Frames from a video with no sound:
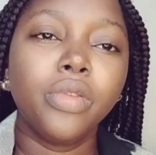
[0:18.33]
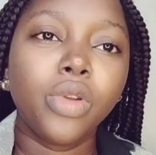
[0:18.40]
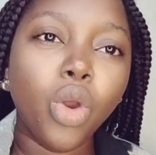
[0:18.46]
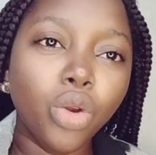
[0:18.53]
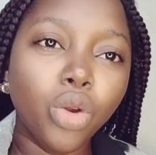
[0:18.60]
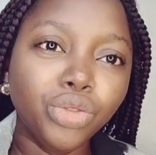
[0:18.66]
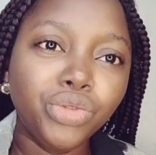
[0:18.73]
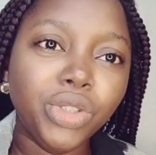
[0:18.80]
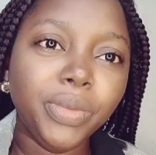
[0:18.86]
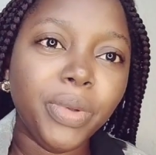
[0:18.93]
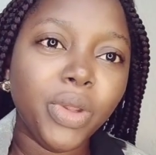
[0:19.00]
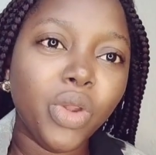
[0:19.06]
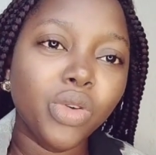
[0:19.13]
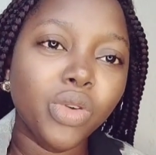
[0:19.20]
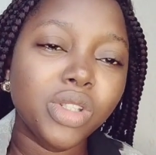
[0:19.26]
country
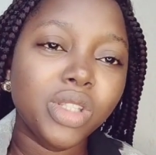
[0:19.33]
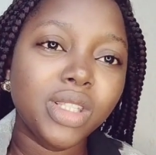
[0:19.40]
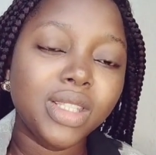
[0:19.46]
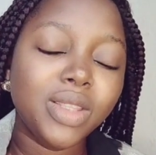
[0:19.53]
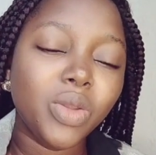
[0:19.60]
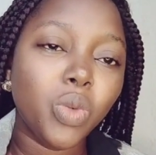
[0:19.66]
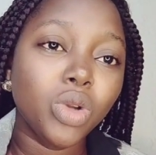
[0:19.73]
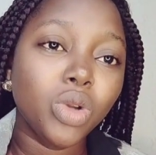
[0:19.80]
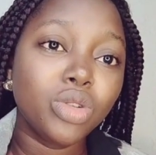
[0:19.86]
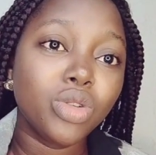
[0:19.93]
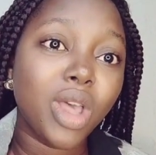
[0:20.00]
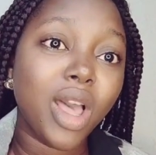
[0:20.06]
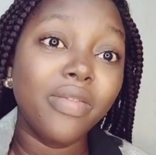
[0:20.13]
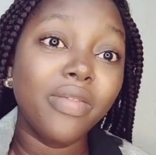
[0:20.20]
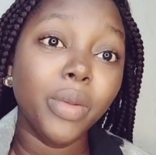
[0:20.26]
because they want to
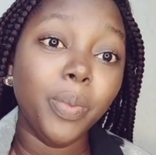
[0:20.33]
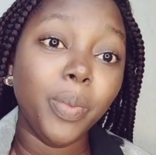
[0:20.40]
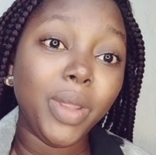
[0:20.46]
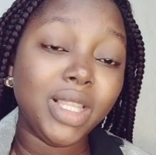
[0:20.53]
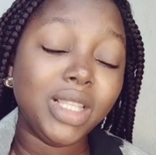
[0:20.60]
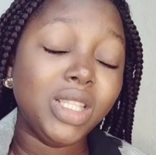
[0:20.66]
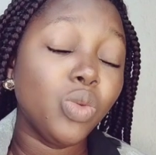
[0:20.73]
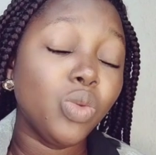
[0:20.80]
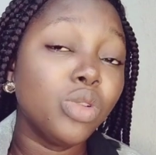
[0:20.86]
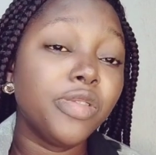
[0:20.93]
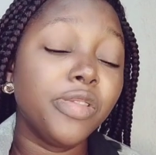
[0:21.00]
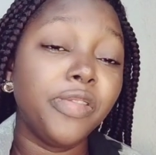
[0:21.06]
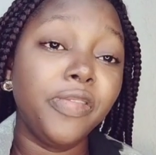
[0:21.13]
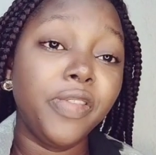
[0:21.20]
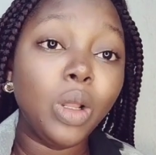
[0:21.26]
have the peace. They want
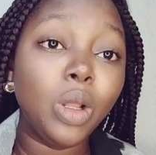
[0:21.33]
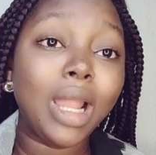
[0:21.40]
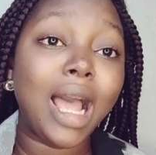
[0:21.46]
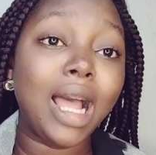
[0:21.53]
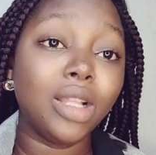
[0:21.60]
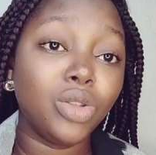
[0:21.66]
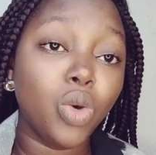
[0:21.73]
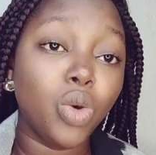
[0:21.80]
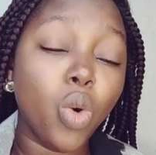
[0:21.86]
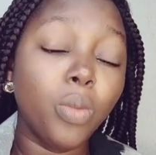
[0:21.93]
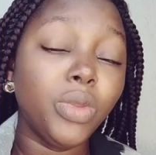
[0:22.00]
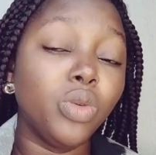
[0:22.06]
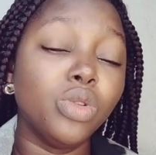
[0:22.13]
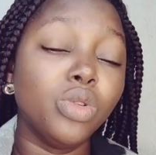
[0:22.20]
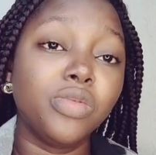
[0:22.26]
to feel at
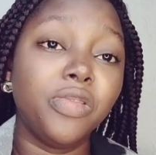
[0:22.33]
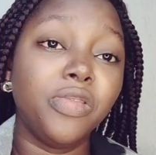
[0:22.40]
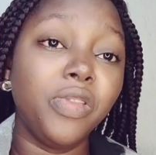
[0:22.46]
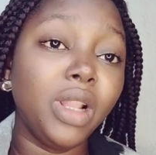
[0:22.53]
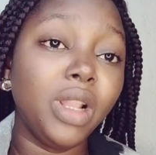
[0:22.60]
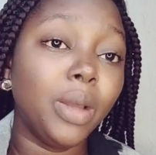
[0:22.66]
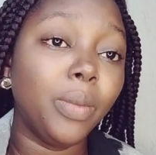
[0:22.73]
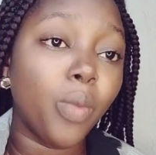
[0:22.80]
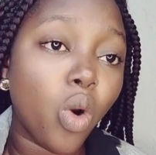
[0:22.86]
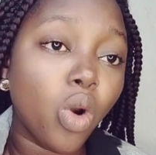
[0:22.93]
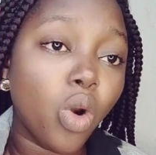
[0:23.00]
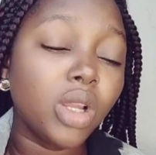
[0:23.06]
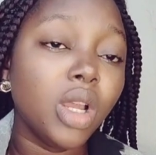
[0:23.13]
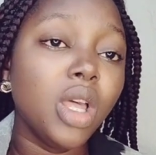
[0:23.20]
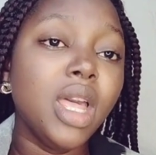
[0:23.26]
home. They want to feel
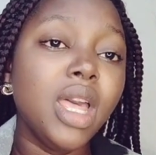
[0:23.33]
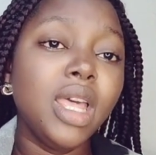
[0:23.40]
among.